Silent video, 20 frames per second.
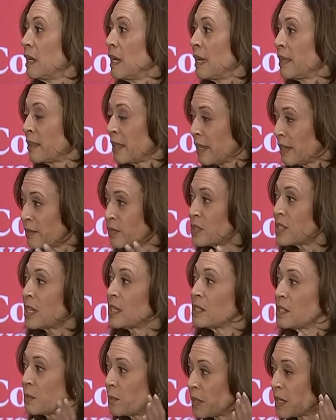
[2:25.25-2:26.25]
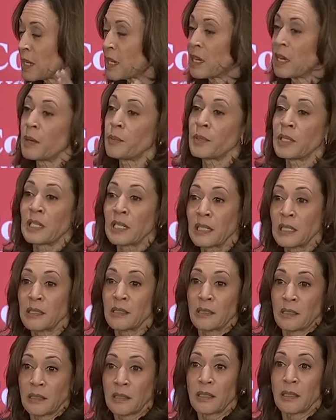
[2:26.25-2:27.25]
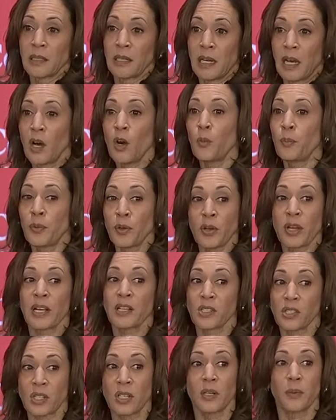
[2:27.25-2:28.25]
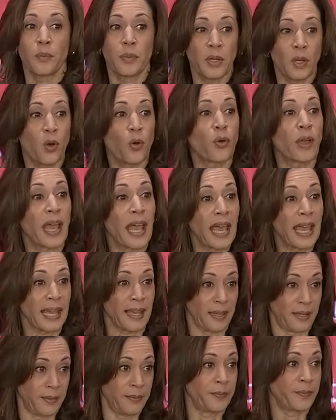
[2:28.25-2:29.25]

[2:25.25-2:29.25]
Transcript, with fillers: And they have said to me, Kamala, I hope you guys are going to be okay.